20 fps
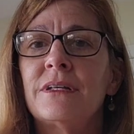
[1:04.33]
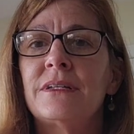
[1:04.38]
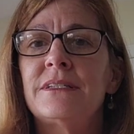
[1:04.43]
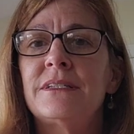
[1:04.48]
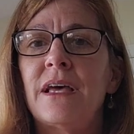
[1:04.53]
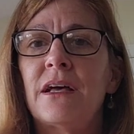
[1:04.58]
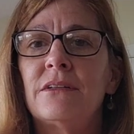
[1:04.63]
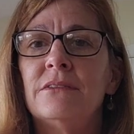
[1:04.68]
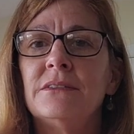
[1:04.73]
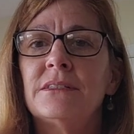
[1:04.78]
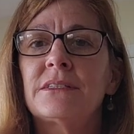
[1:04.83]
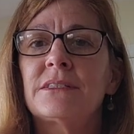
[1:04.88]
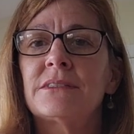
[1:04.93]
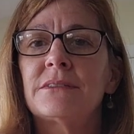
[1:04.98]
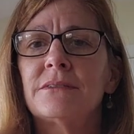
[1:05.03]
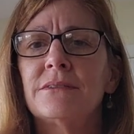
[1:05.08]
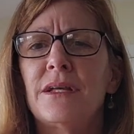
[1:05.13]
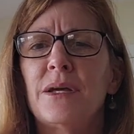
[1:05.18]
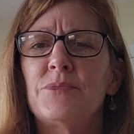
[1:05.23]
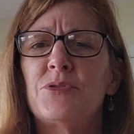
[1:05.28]
delts.
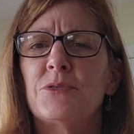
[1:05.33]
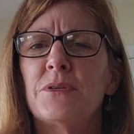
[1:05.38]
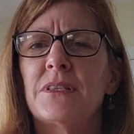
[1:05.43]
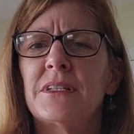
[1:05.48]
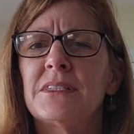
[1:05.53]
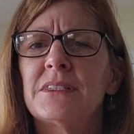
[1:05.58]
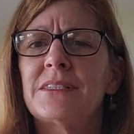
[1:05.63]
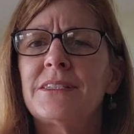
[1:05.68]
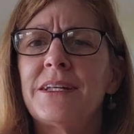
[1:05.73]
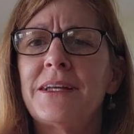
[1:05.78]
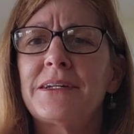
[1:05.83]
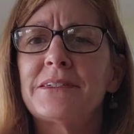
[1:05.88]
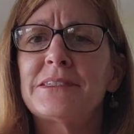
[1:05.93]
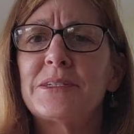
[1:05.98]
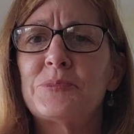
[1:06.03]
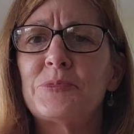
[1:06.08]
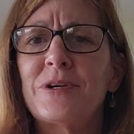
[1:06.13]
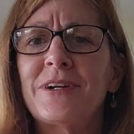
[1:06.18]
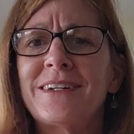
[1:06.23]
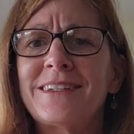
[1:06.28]
I'm doing this today because
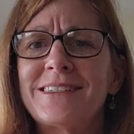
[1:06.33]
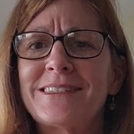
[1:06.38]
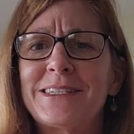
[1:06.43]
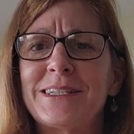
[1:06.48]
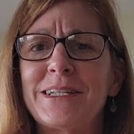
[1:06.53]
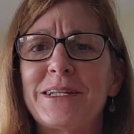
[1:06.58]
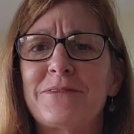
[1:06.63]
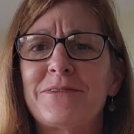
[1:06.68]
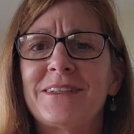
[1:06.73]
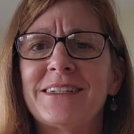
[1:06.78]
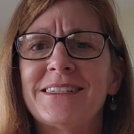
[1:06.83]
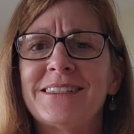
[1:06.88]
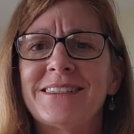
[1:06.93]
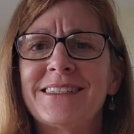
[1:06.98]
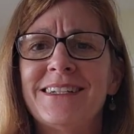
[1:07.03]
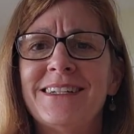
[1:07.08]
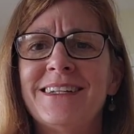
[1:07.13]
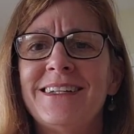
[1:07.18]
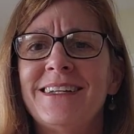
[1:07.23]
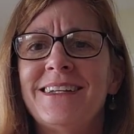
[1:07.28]
I'm wearing a sleeveless
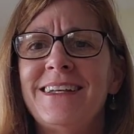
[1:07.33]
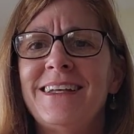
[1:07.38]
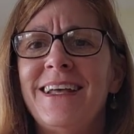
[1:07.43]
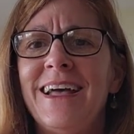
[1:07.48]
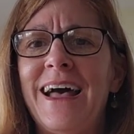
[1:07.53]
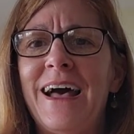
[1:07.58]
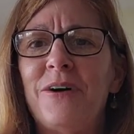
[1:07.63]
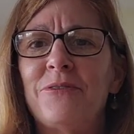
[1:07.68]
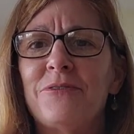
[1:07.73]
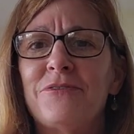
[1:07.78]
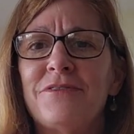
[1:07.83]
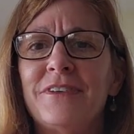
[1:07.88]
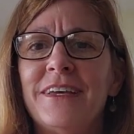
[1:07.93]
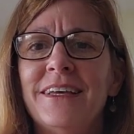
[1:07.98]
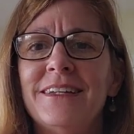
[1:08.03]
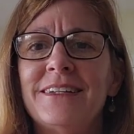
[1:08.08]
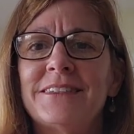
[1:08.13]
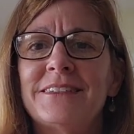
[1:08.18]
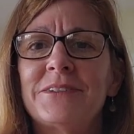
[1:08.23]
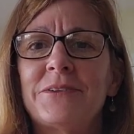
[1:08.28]

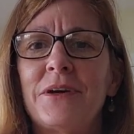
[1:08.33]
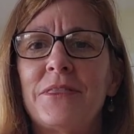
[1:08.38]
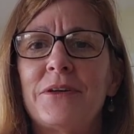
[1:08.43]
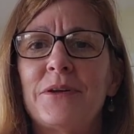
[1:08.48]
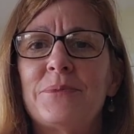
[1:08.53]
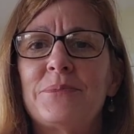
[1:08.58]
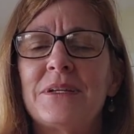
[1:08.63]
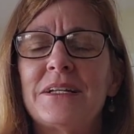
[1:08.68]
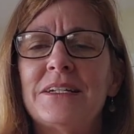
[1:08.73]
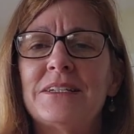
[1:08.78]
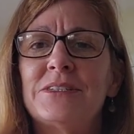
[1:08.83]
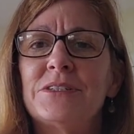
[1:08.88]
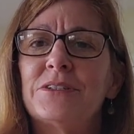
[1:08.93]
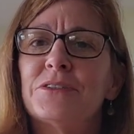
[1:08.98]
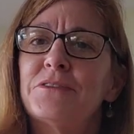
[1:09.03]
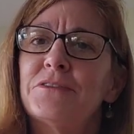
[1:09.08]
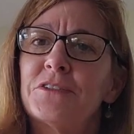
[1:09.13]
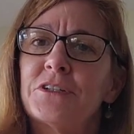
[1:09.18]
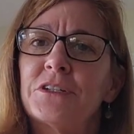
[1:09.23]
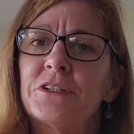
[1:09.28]
outfit, so I thought it'd be easier
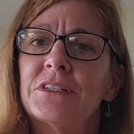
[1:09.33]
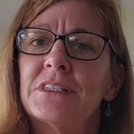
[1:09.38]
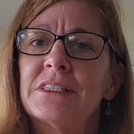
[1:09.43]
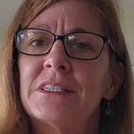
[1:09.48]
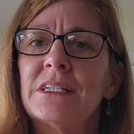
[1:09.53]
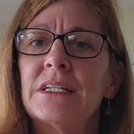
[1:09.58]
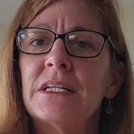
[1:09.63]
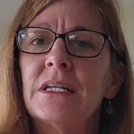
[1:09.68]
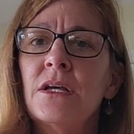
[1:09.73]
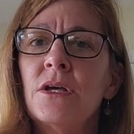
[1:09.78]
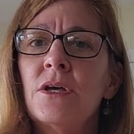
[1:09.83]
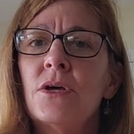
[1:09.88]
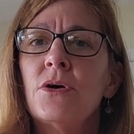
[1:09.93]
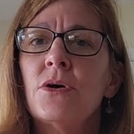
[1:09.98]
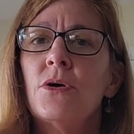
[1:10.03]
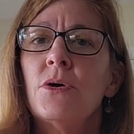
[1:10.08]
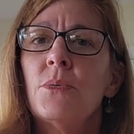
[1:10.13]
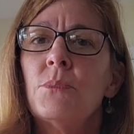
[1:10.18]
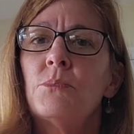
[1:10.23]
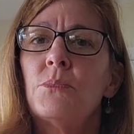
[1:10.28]
for you to see.
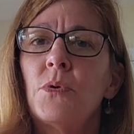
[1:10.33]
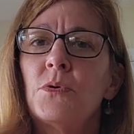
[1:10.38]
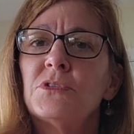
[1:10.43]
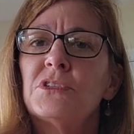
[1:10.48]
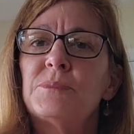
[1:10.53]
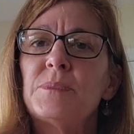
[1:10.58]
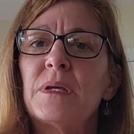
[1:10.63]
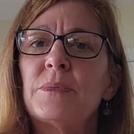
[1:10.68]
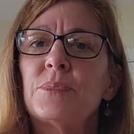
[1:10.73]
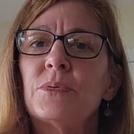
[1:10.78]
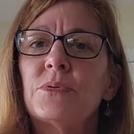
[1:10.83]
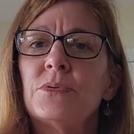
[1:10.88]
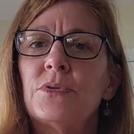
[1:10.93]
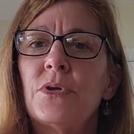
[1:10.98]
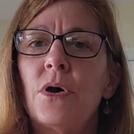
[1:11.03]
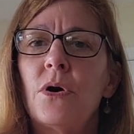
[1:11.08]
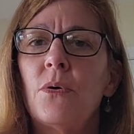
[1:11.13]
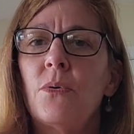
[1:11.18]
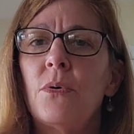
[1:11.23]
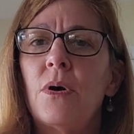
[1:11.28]
Most people
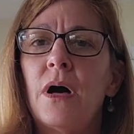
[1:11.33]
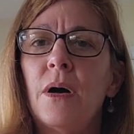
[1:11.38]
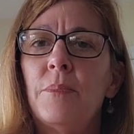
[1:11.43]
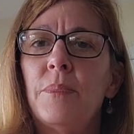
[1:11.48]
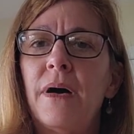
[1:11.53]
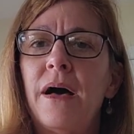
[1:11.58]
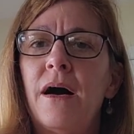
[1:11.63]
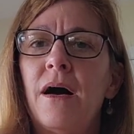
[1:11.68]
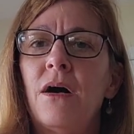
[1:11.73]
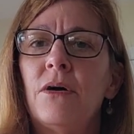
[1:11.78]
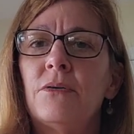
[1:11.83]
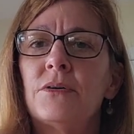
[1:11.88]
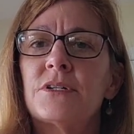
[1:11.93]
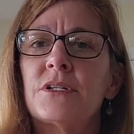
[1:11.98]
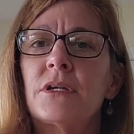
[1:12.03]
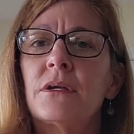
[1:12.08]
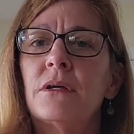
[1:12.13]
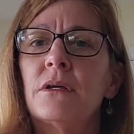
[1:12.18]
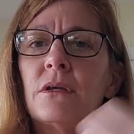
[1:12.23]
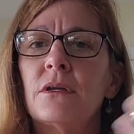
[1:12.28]
know
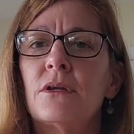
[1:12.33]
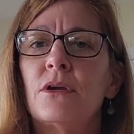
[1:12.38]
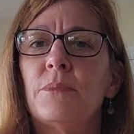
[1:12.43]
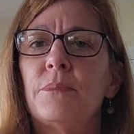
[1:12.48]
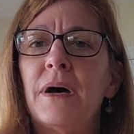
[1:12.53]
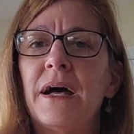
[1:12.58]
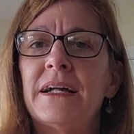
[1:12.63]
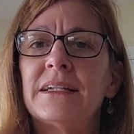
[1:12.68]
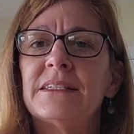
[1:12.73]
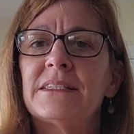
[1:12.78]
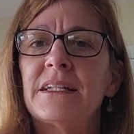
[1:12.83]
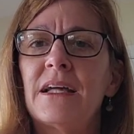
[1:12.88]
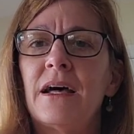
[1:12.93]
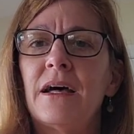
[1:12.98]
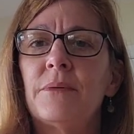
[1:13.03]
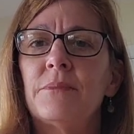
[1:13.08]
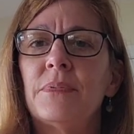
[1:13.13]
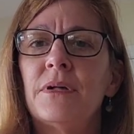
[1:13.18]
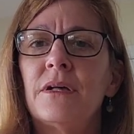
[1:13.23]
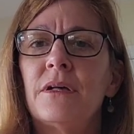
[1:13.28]
about your
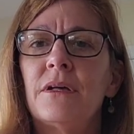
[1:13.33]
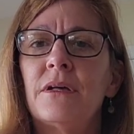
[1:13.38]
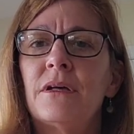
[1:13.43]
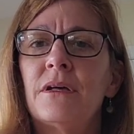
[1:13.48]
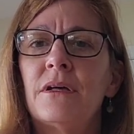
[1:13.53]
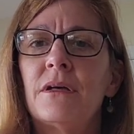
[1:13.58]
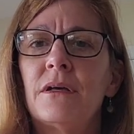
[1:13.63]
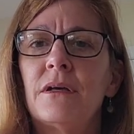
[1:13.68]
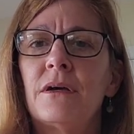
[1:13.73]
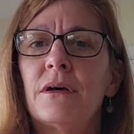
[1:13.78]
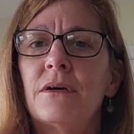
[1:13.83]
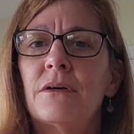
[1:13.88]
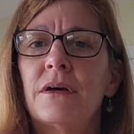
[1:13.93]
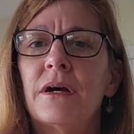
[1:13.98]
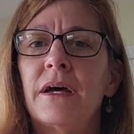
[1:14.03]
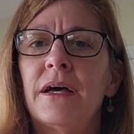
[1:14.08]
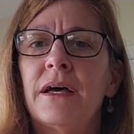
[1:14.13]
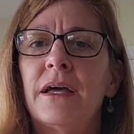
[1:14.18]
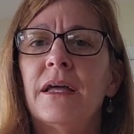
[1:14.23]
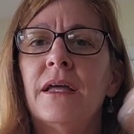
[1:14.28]
bicep,
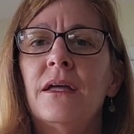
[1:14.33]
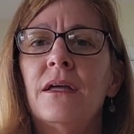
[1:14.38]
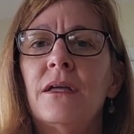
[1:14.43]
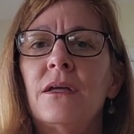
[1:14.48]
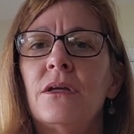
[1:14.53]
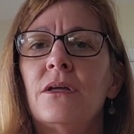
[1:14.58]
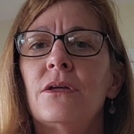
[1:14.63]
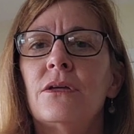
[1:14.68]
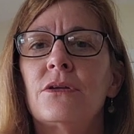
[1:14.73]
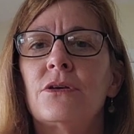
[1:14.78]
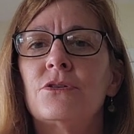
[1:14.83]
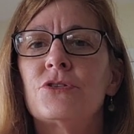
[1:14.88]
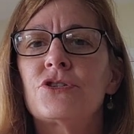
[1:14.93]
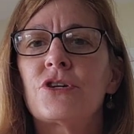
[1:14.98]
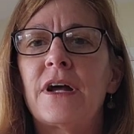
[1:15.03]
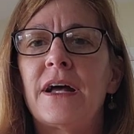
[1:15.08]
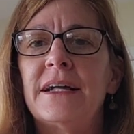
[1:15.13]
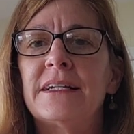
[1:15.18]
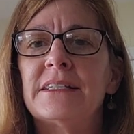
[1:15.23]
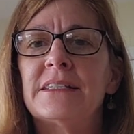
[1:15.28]
okay, your
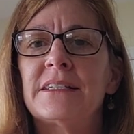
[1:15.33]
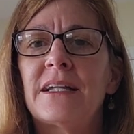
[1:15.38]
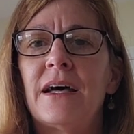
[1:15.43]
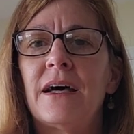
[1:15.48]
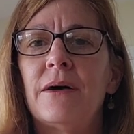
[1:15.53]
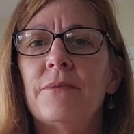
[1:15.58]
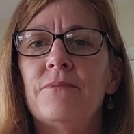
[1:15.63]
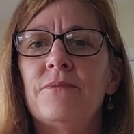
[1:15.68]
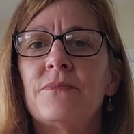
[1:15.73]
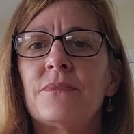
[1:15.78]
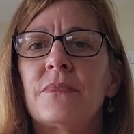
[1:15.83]
tricep,